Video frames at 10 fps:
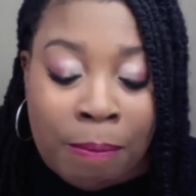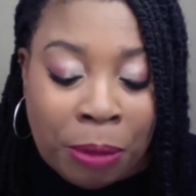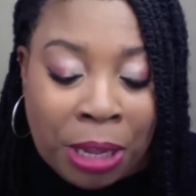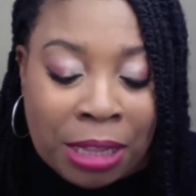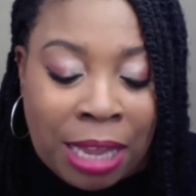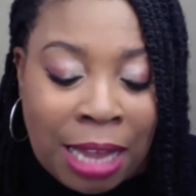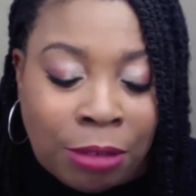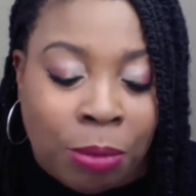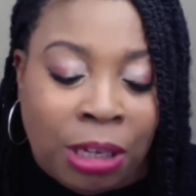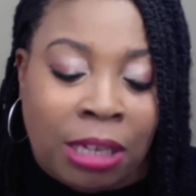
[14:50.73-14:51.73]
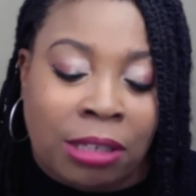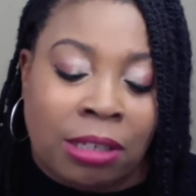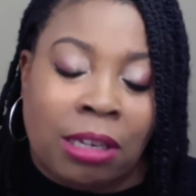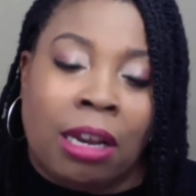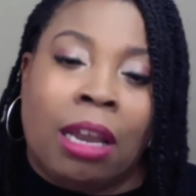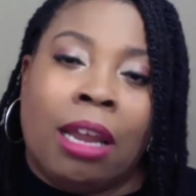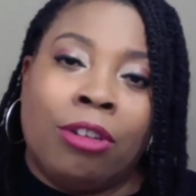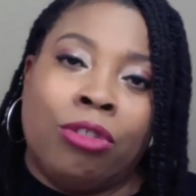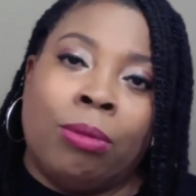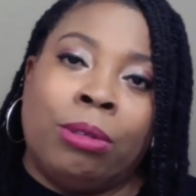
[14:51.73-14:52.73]
And that's what gets us in a lot of
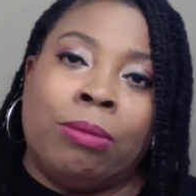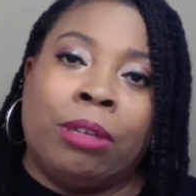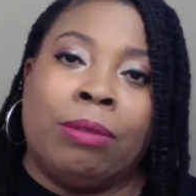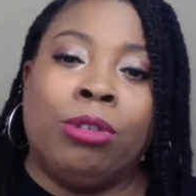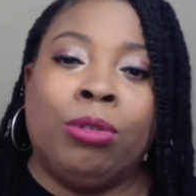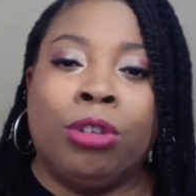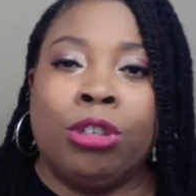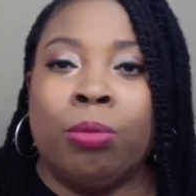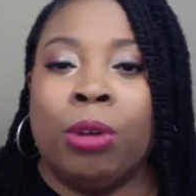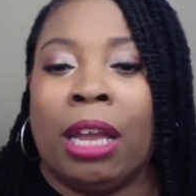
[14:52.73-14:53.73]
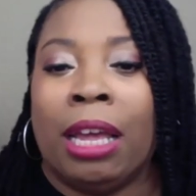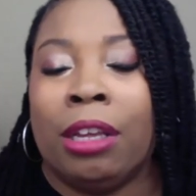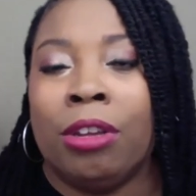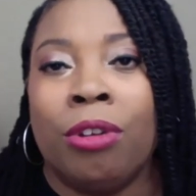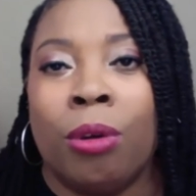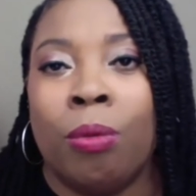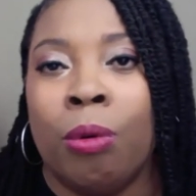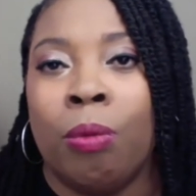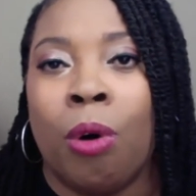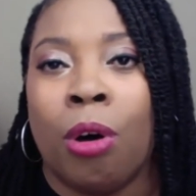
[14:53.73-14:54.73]
trouble sometimes too, because we're like, you know, we're
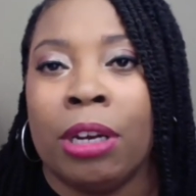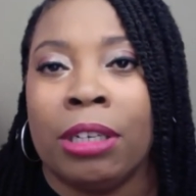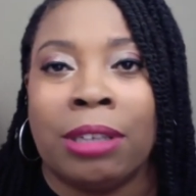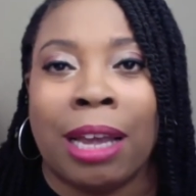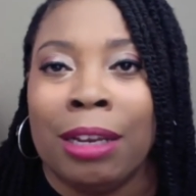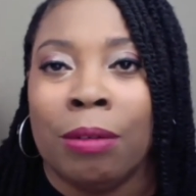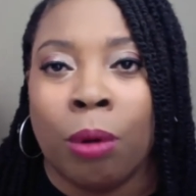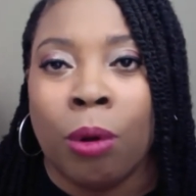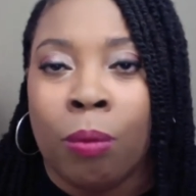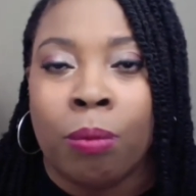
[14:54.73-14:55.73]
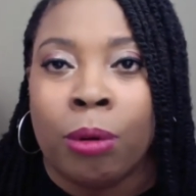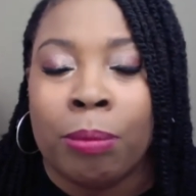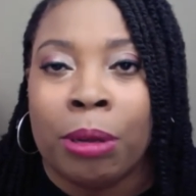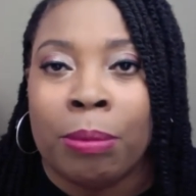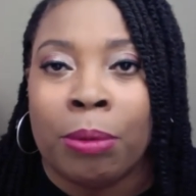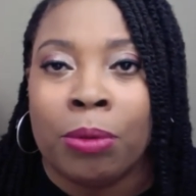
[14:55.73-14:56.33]
walking a tight rope with people.